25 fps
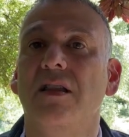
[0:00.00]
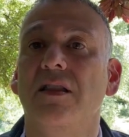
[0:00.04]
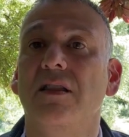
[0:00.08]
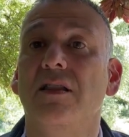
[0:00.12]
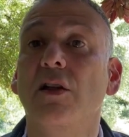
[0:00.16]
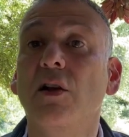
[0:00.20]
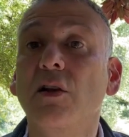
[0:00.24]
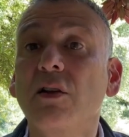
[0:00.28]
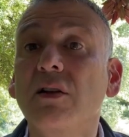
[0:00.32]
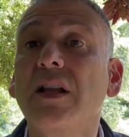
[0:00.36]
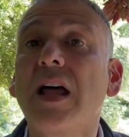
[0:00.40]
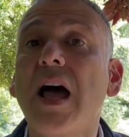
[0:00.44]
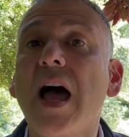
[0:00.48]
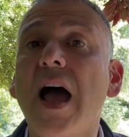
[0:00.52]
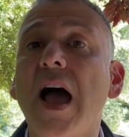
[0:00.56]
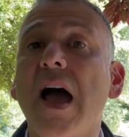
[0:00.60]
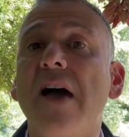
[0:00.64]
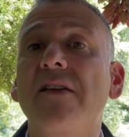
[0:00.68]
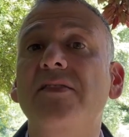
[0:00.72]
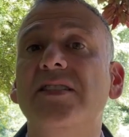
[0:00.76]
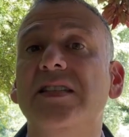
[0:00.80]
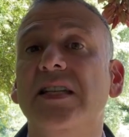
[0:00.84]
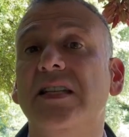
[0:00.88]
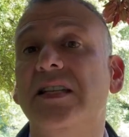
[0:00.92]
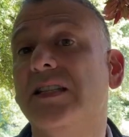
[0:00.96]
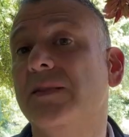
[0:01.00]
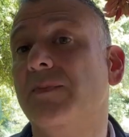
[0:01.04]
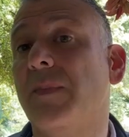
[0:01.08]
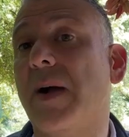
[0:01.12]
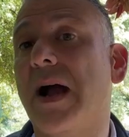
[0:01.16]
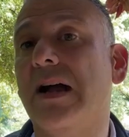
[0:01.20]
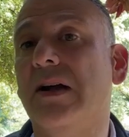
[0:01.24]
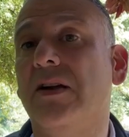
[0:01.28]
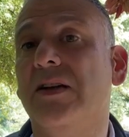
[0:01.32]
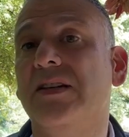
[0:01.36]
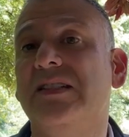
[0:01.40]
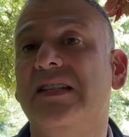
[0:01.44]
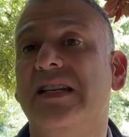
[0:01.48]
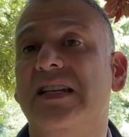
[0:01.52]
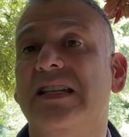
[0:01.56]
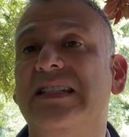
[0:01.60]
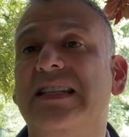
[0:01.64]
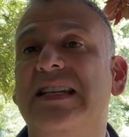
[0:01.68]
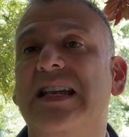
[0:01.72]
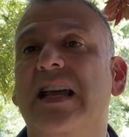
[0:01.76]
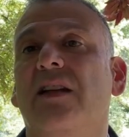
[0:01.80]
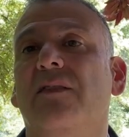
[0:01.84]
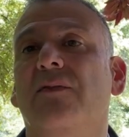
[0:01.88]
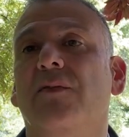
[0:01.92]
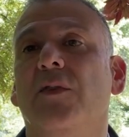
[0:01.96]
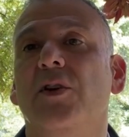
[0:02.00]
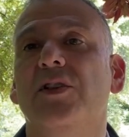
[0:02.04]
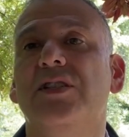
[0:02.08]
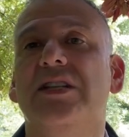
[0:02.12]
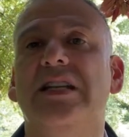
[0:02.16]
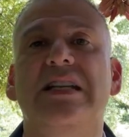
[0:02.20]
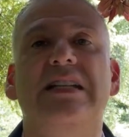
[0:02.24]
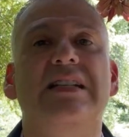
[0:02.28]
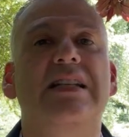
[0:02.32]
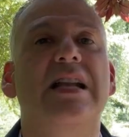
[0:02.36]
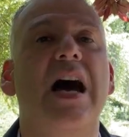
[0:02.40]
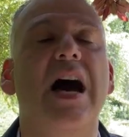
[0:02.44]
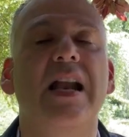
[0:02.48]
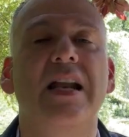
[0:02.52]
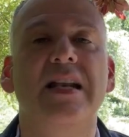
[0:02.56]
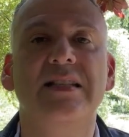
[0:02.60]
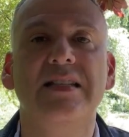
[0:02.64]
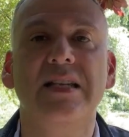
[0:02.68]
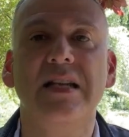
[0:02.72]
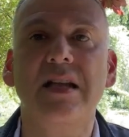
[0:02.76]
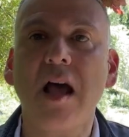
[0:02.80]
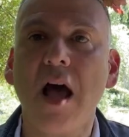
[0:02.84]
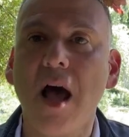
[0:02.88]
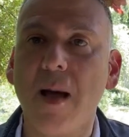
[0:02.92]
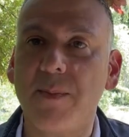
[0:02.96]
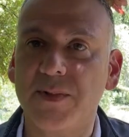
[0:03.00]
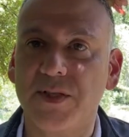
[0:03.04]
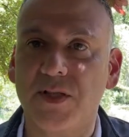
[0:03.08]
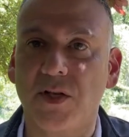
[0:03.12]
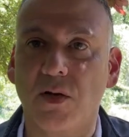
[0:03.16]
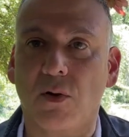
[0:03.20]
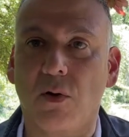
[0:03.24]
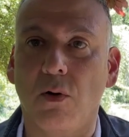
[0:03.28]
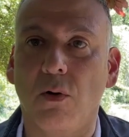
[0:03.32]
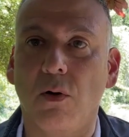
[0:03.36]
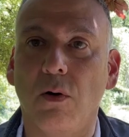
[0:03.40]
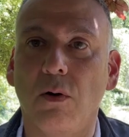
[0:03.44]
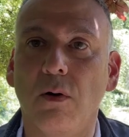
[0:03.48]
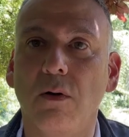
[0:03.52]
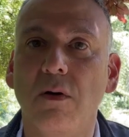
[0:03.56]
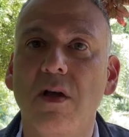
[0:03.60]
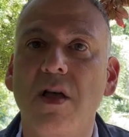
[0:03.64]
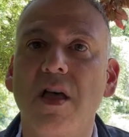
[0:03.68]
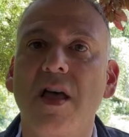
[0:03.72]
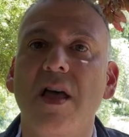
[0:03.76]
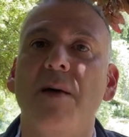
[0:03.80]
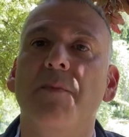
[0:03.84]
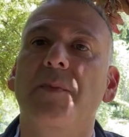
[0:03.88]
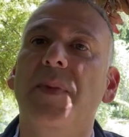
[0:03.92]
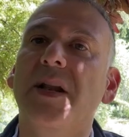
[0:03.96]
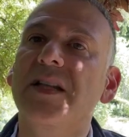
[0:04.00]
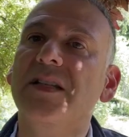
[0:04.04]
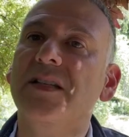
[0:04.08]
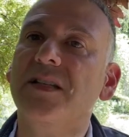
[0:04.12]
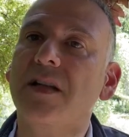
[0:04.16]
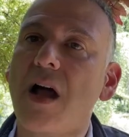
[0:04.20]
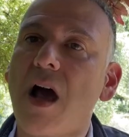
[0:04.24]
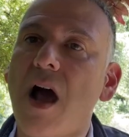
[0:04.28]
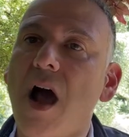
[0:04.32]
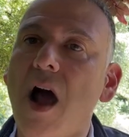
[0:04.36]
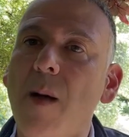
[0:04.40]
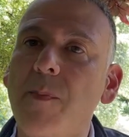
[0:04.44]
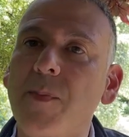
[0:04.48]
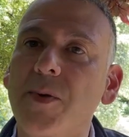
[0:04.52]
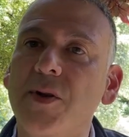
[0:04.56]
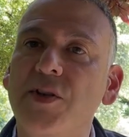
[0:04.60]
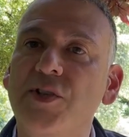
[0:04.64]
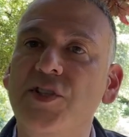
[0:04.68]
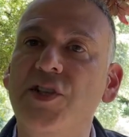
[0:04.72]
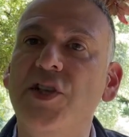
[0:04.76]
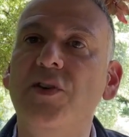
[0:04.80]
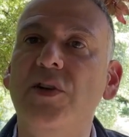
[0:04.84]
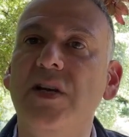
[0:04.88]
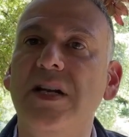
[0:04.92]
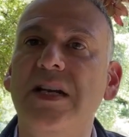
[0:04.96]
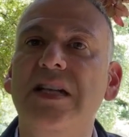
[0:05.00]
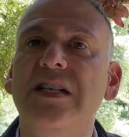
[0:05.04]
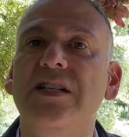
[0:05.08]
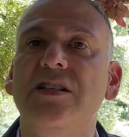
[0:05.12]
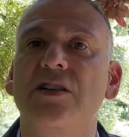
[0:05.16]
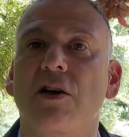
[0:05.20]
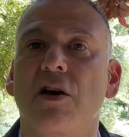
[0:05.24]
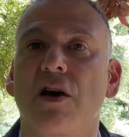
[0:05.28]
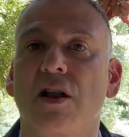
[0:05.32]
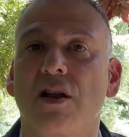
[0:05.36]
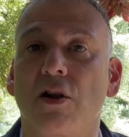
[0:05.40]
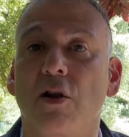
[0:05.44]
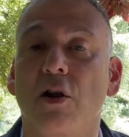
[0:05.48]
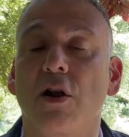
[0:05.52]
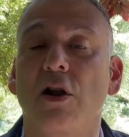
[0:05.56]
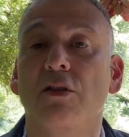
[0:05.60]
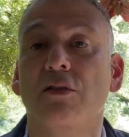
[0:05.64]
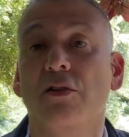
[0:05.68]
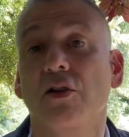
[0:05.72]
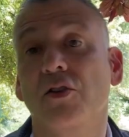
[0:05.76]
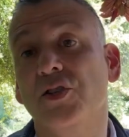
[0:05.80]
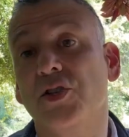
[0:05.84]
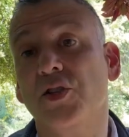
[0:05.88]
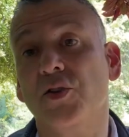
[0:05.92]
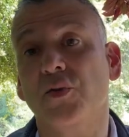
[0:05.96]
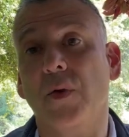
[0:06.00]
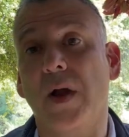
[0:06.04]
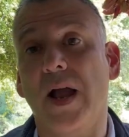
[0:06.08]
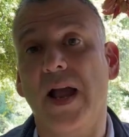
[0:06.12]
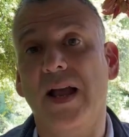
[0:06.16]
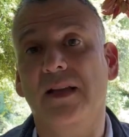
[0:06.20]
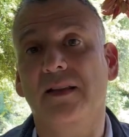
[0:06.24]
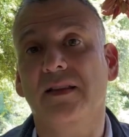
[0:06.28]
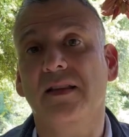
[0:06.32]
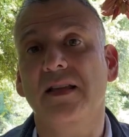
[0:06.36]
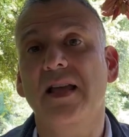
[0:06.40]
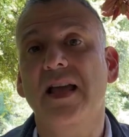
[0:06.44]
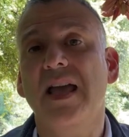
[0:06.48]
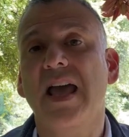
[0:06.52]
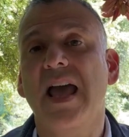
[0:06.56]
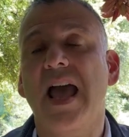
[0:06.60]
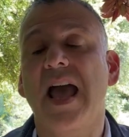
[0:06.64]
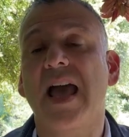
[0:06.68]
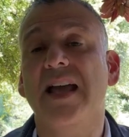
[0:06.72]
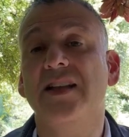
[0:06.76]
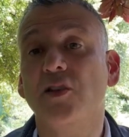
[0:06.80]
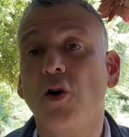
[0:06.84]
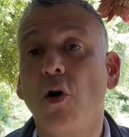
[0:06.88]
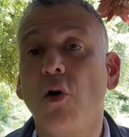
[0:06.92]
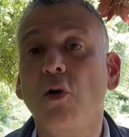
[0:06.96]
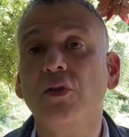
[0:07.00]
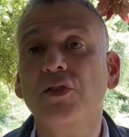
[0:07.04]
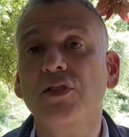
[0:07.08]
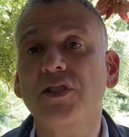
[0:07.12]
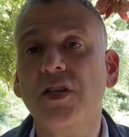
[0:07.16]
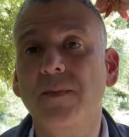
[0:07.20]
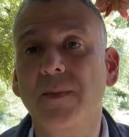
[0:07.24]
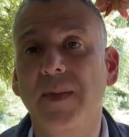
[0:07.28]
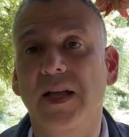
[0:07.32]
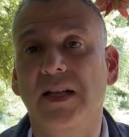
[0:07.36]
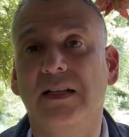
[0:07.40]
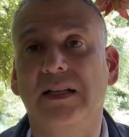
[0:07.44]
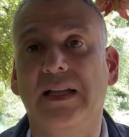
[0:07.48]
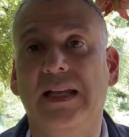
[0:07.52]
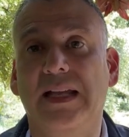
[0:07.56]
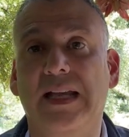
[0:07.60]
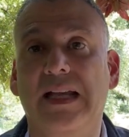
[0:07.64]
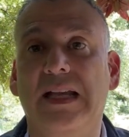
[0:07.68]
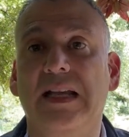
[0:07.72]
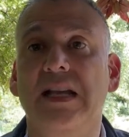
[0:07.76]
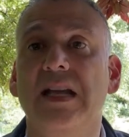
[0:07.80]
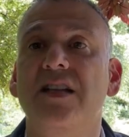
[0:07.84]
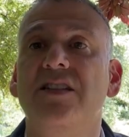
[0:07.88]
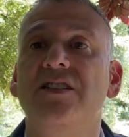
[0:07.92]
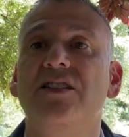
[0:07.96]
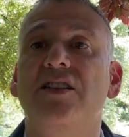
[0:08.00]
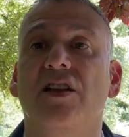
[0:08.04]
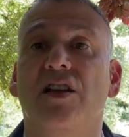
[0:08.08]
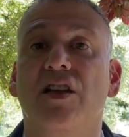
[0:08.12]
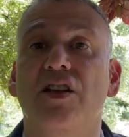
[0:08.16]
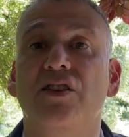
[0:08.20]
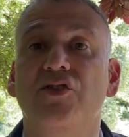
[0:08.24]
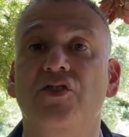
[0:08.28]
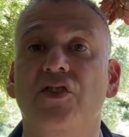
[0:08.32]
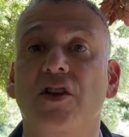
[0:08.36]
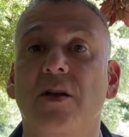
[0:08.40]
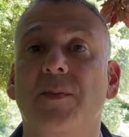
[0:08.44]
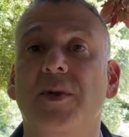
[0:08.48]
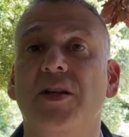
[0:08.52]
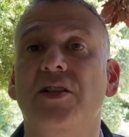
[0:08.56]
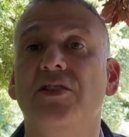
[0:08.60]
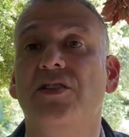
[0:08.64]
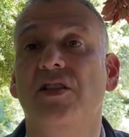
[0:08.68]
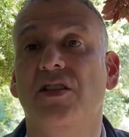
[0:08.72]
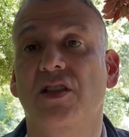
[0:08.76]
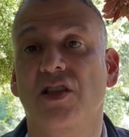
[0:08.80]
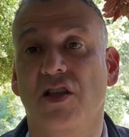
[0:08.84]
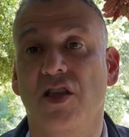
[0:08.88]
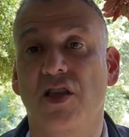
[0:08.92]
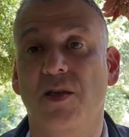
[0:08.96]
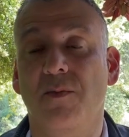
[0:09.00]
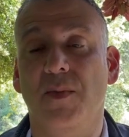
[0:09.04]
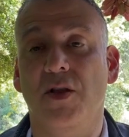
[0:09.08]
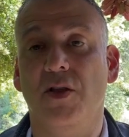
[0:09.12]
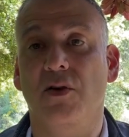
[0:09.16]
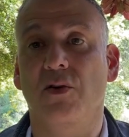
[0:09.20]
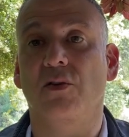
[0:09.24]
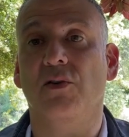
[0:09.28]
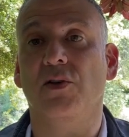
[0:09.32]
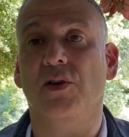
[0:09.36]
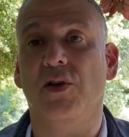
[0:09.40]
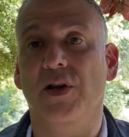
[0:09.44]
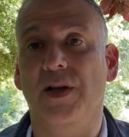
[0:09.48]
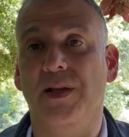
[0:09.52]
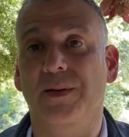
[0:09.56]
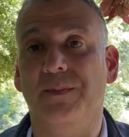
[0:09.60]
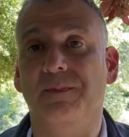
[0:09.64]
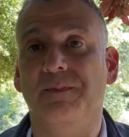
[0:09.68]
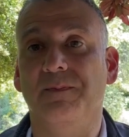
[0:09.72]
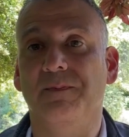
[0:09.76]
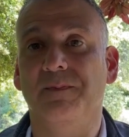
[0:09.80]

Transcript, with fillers: Their lives inspire us to see adversity not as an obstacle, but as an opportunity to unearth our strength and ultimately to contribute to the communal good.